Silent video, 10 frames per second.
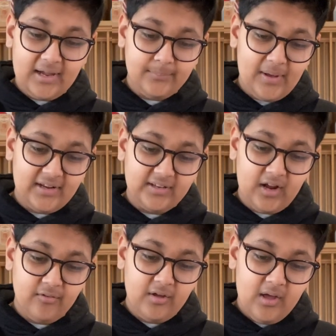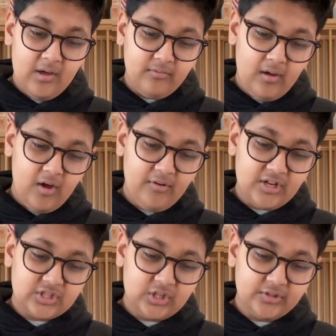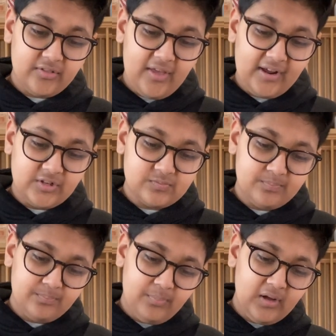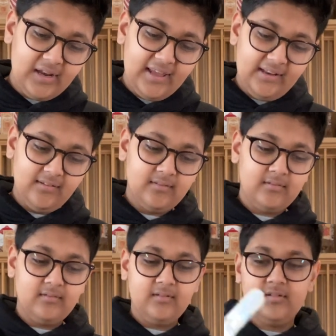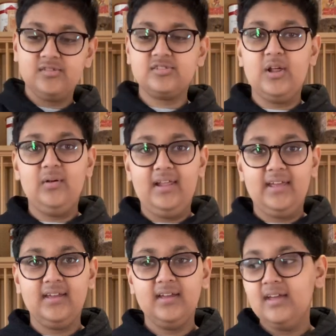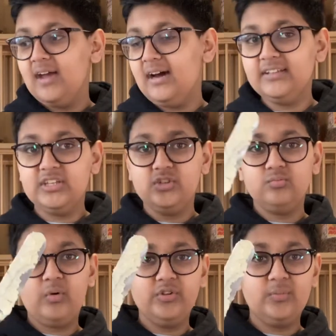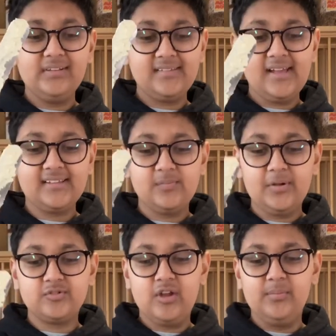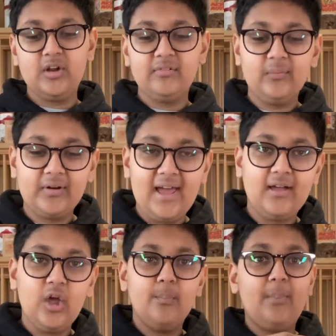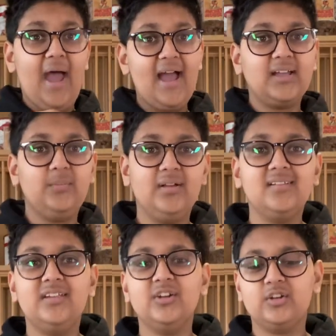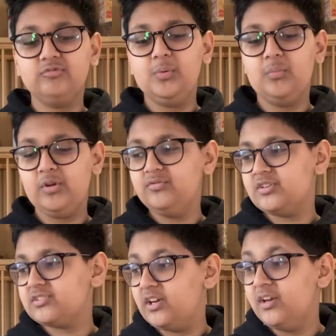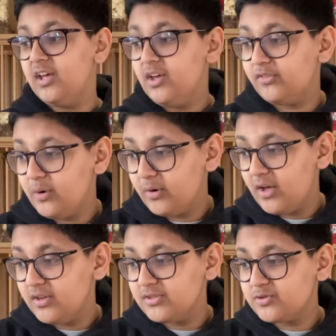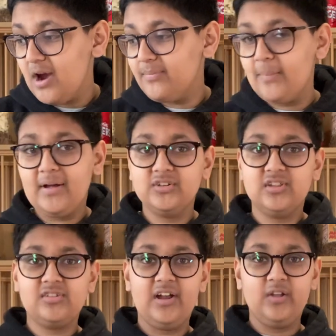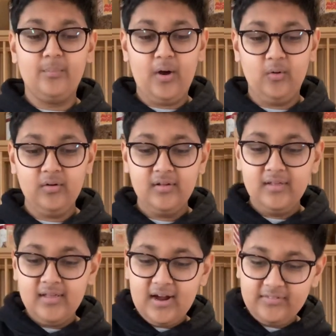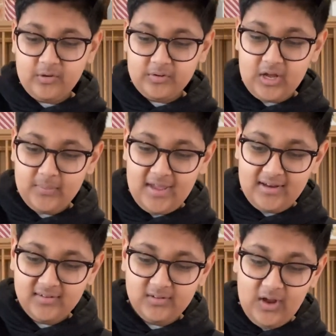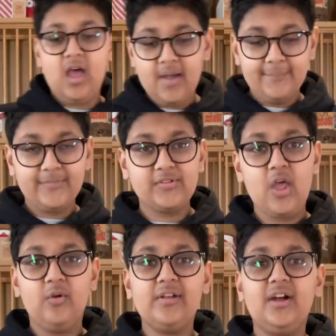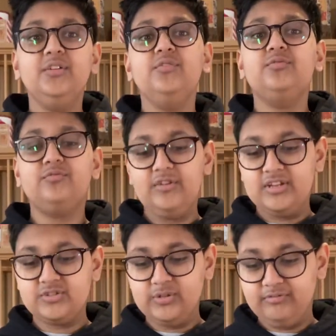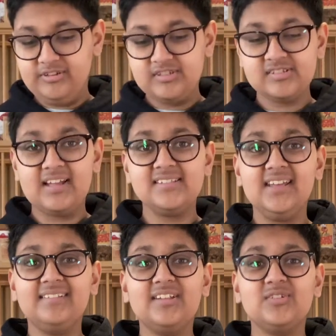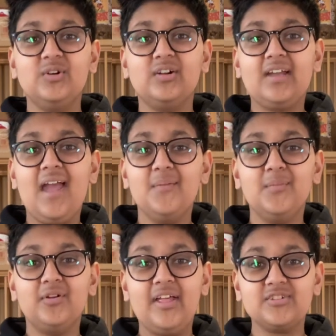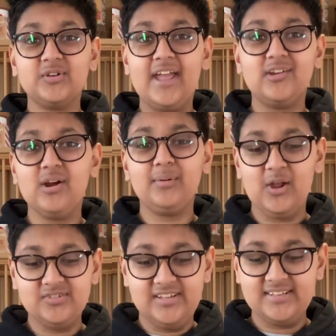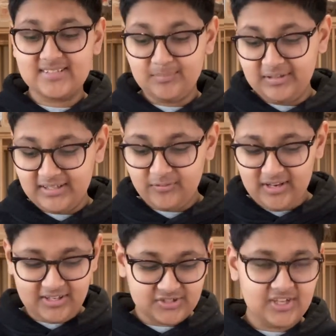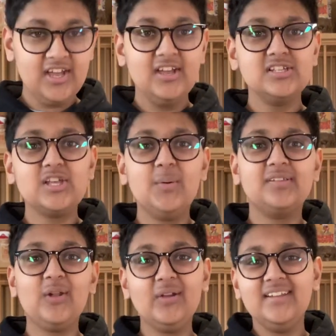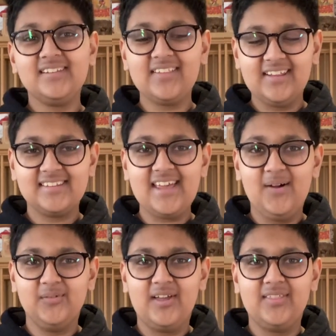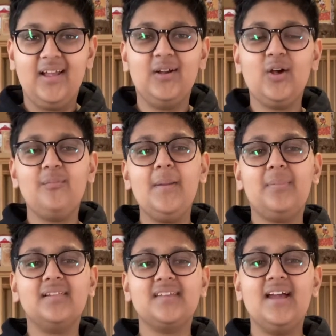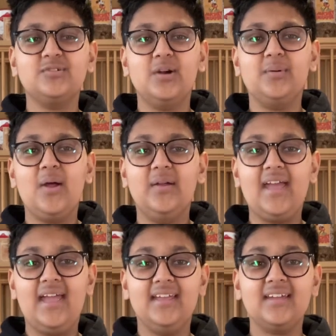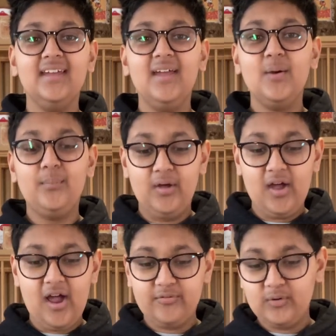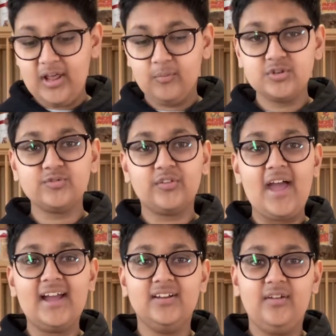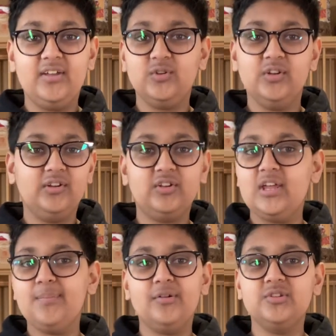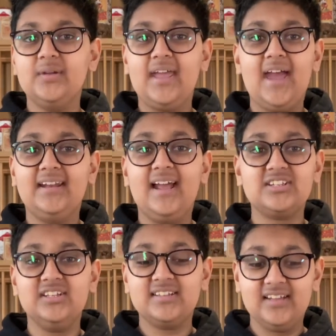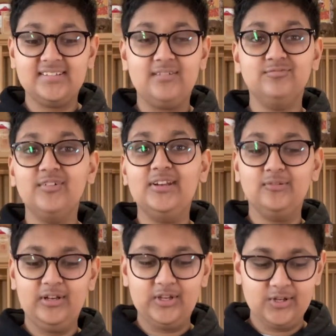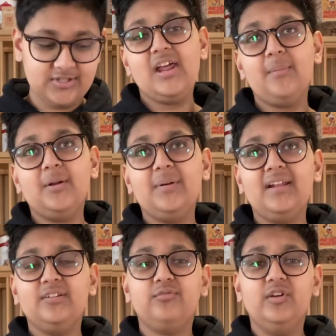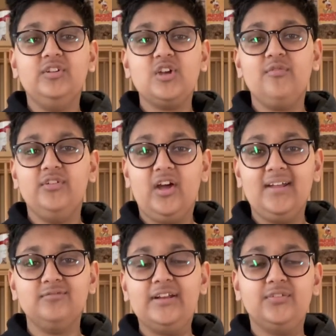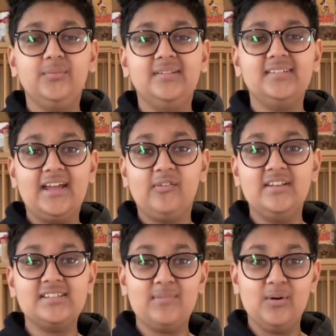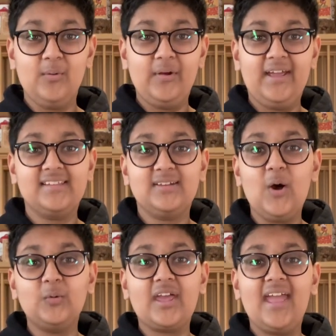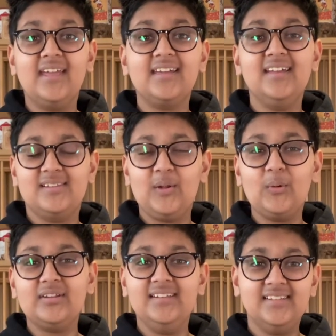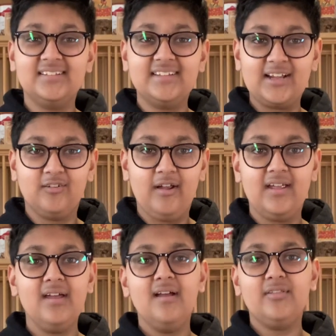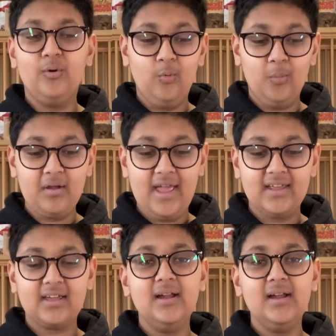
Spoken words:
palette knife vertical on the thing and just pull it in slowly. And then with this excess buttercream, you don't really want to go back because then you're going to ruin what you've just done. So you want to scrape that back onto the side of your bowl. And you want to go again. So now you've finished doing the ridges, that's it. That's your cake crumb coated. It's completely finished. So it's a lot easier than it sounds, I think. A lot of people are scared to crumb coat a cake, but I feel like once you've got the hang of it, you can keep on doing it and it actually turns out really, really good. Now I'm going to put it in the fridge overnight, ready for me to decorate tomorrow morning. As a cold cake, it's a lot easier to decorate than a warm cake.